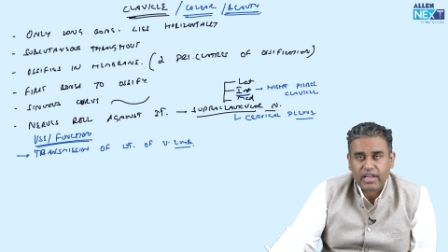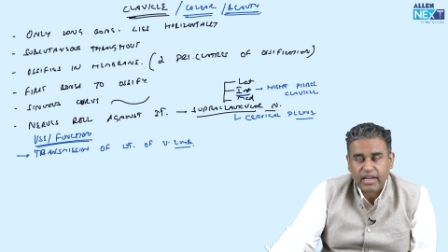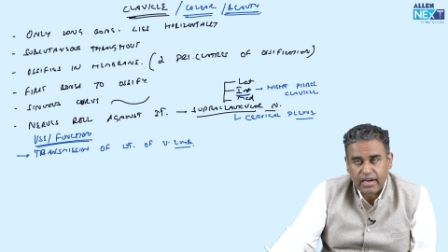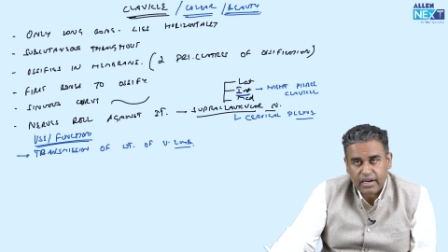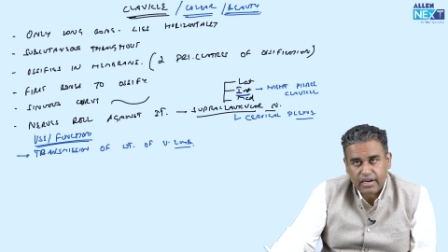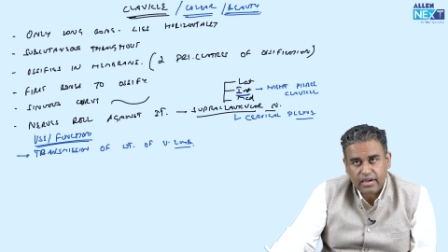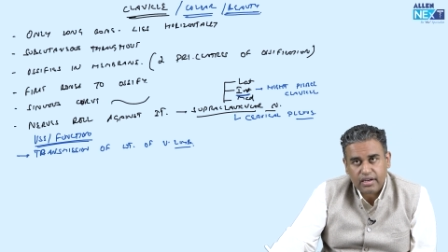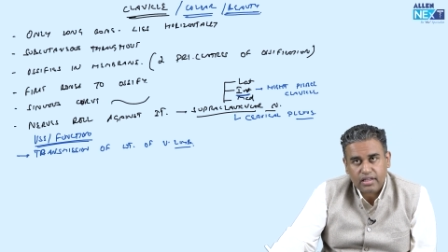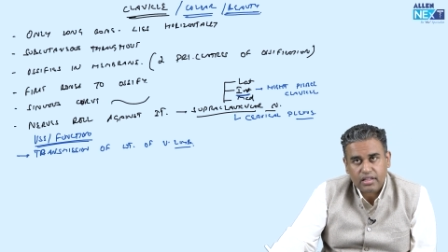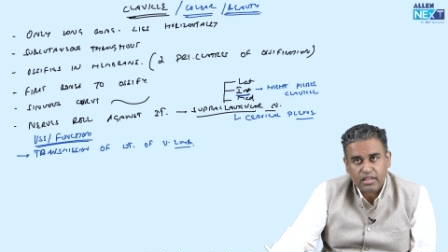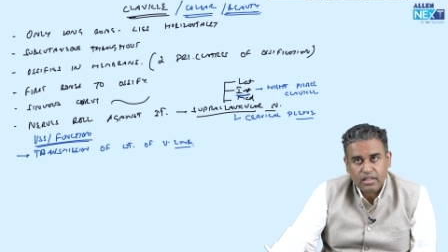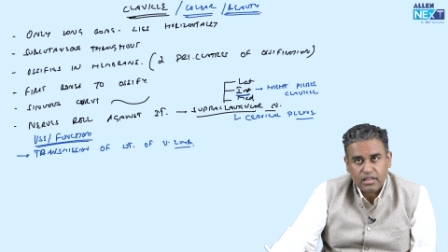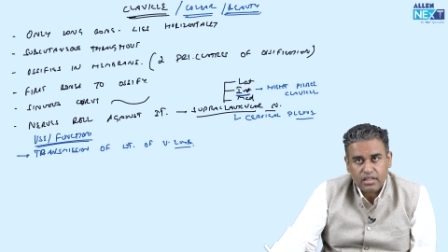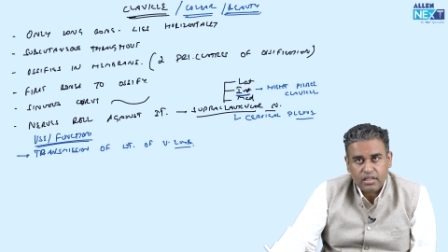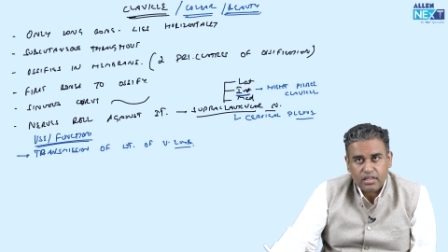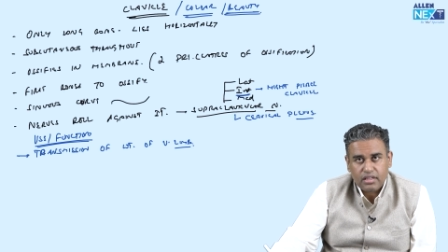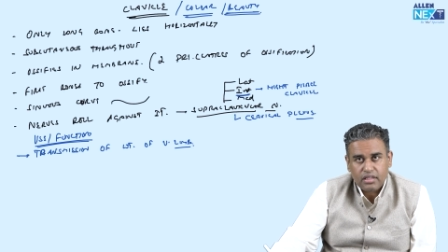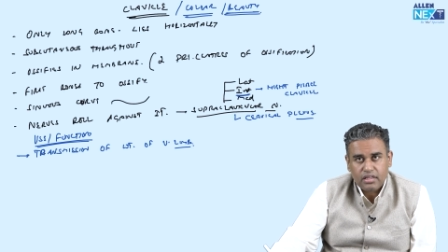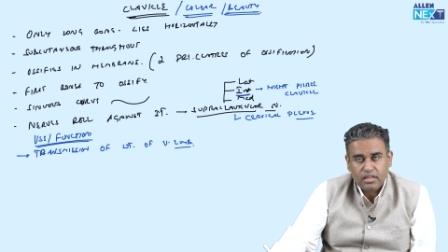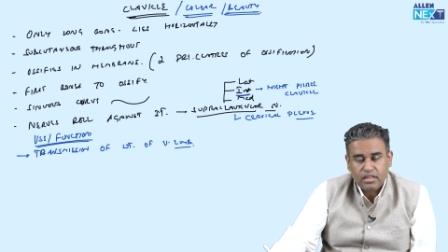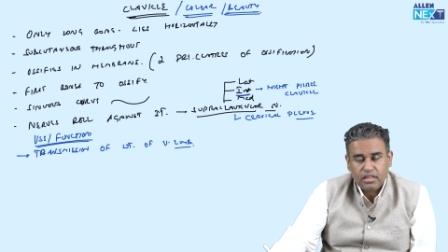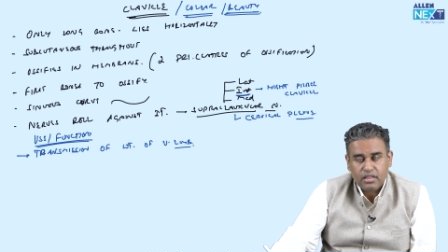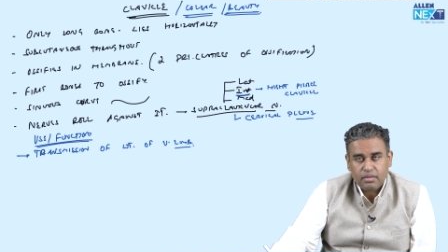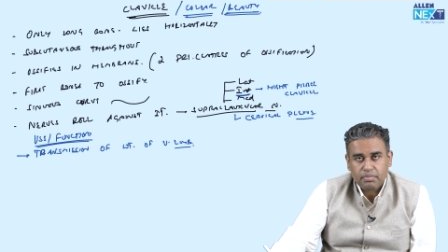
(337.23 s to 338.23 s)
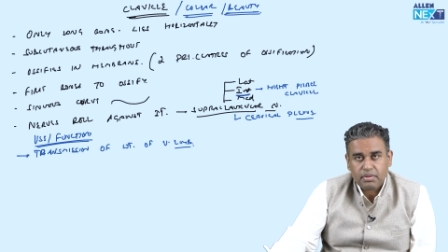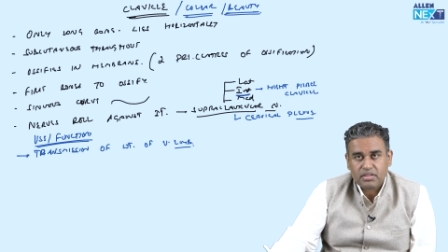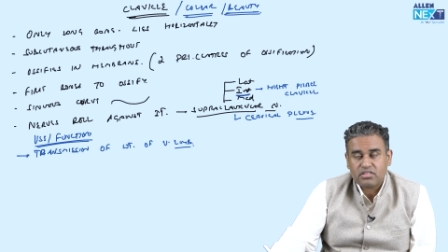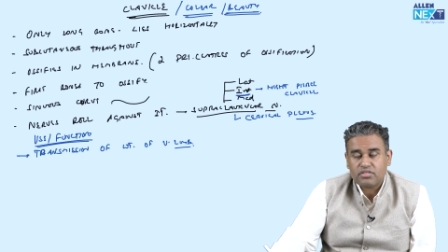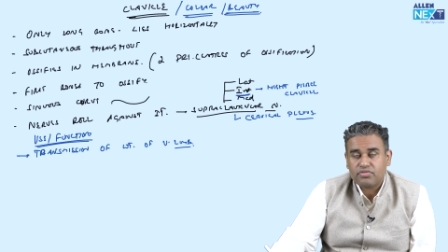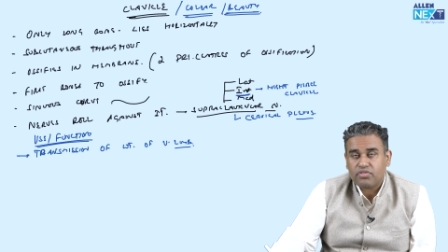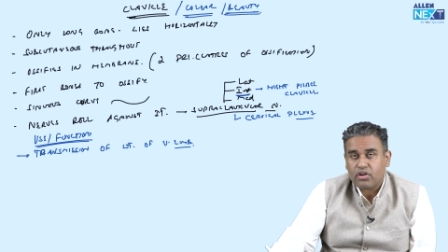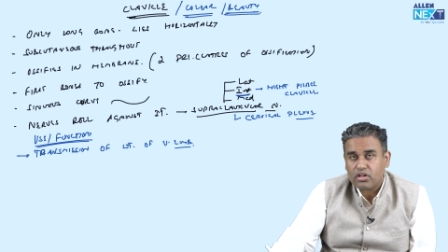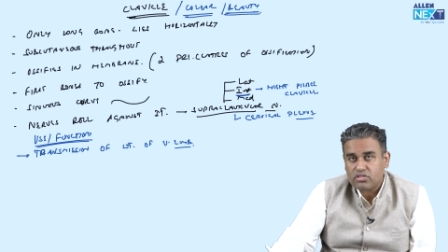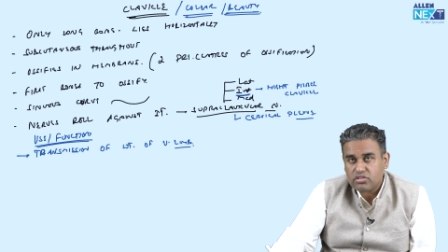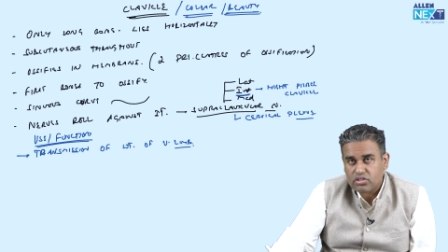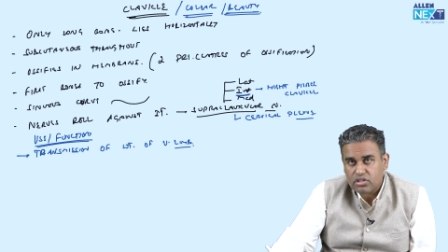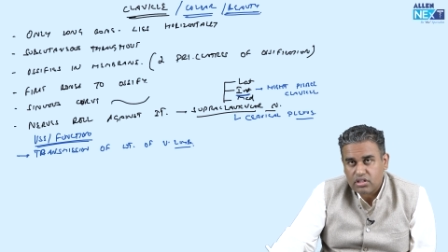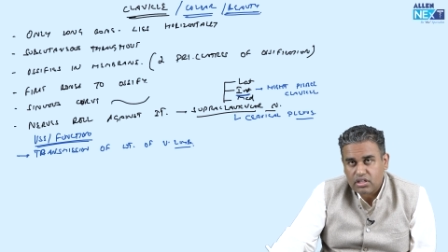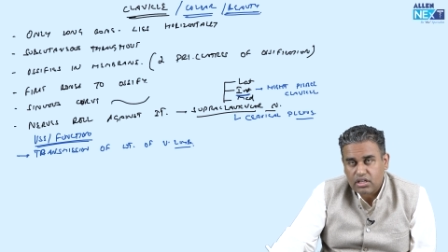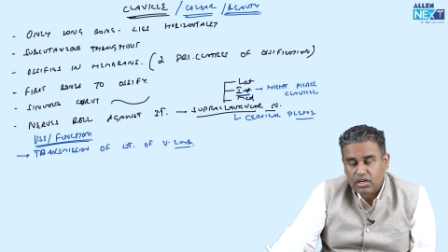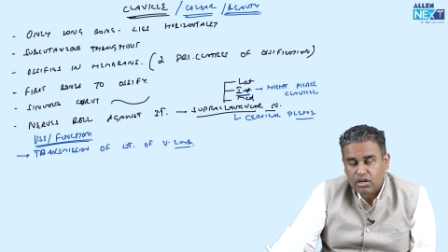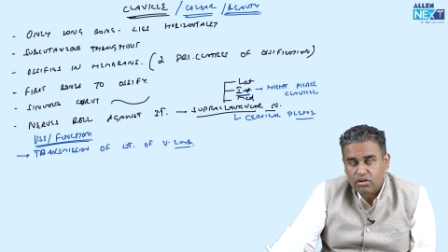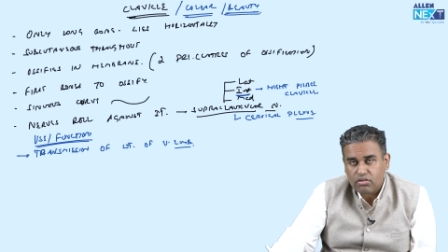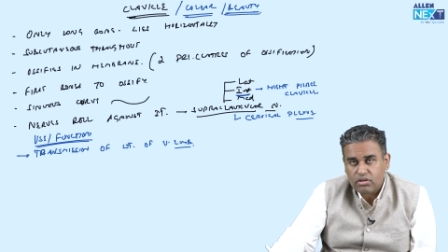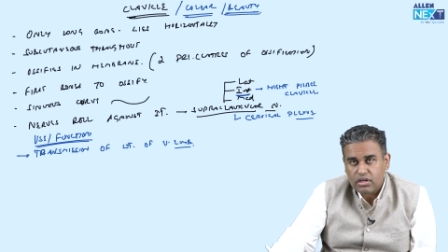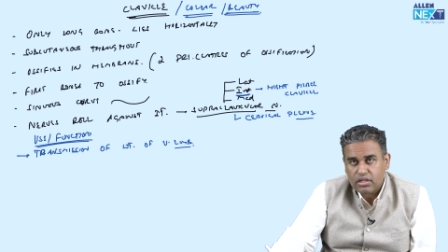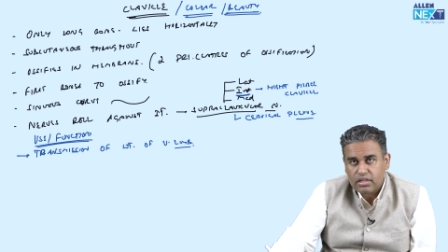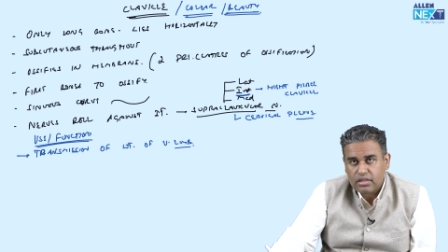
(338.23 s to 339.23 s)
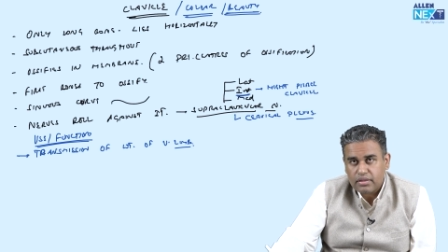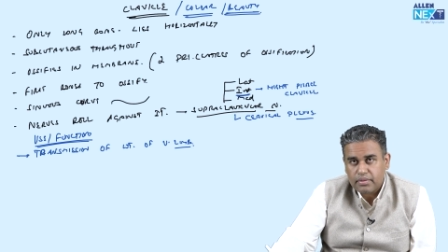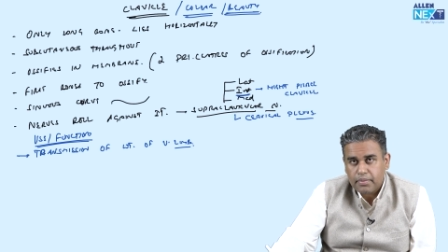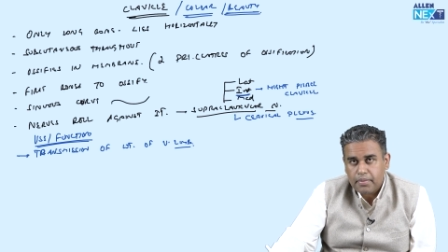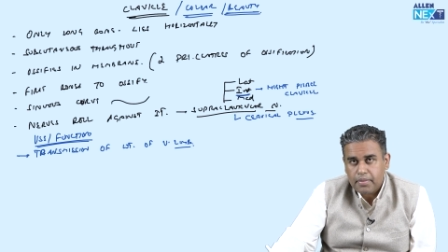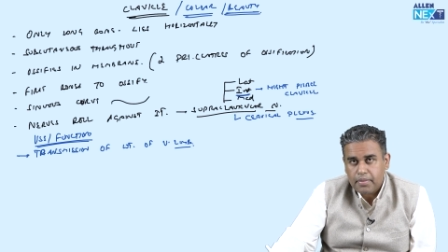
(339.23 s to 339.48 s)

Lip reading: hand, person falls on the ground,